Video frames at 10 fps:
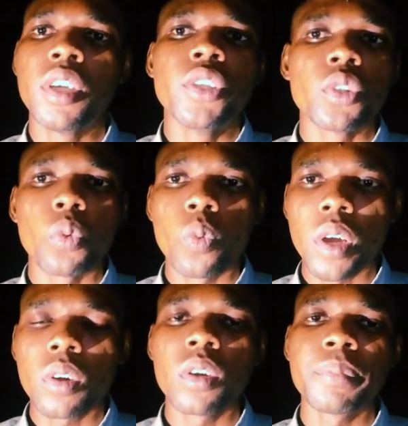So
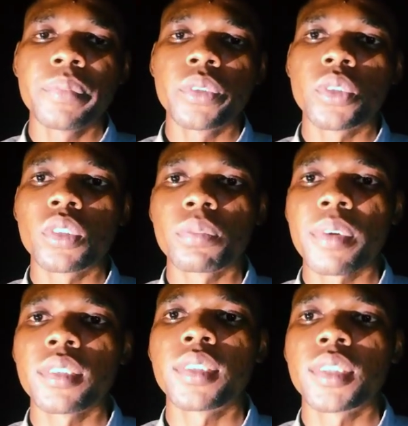welcome to
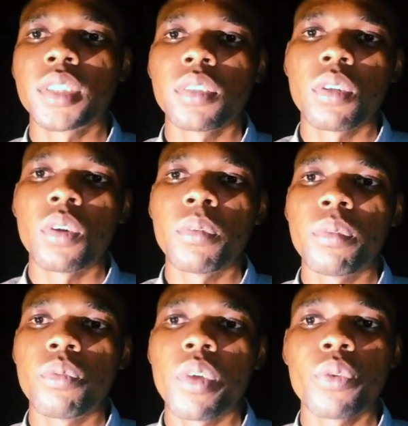Smart Skill Hub,
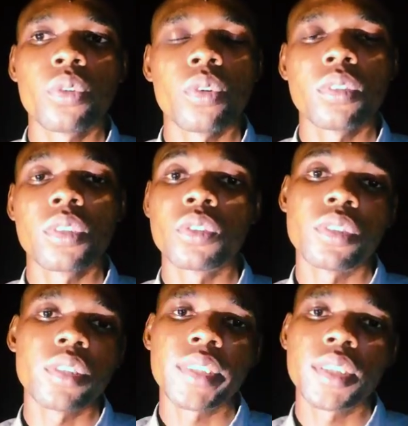where we turn
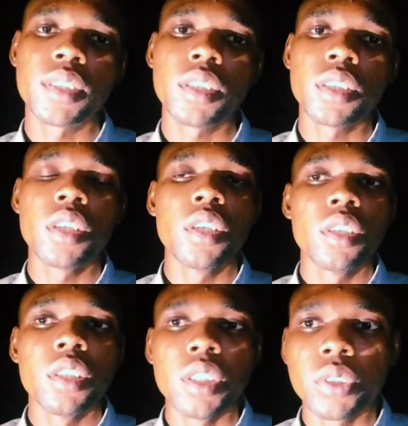curiosity
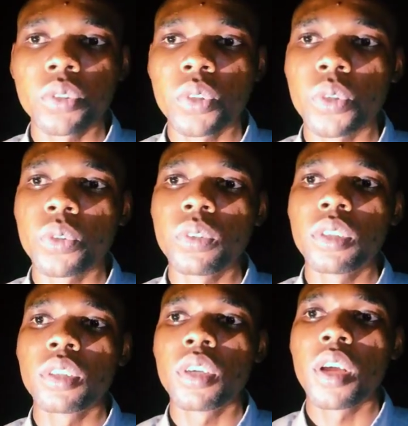into code
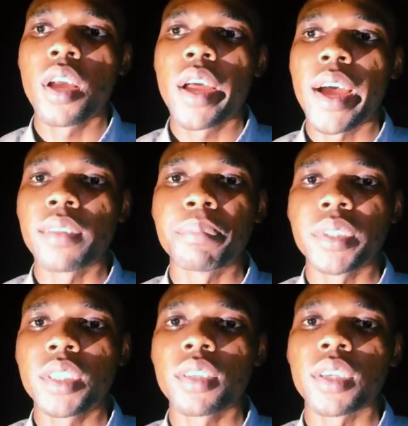and
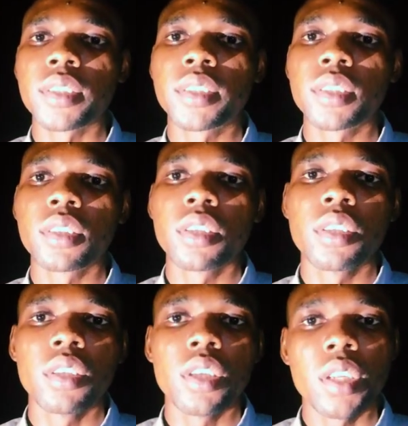beginners
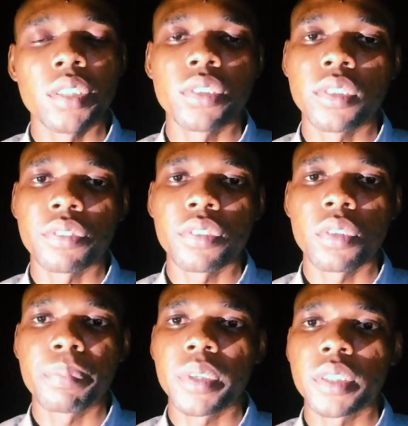into
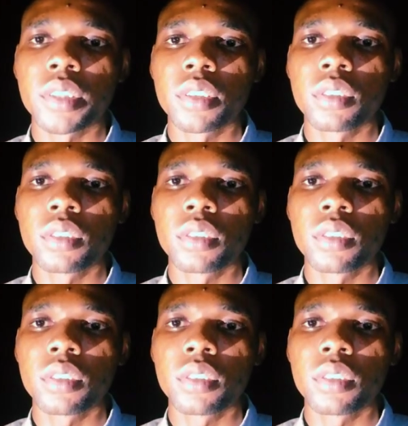developers.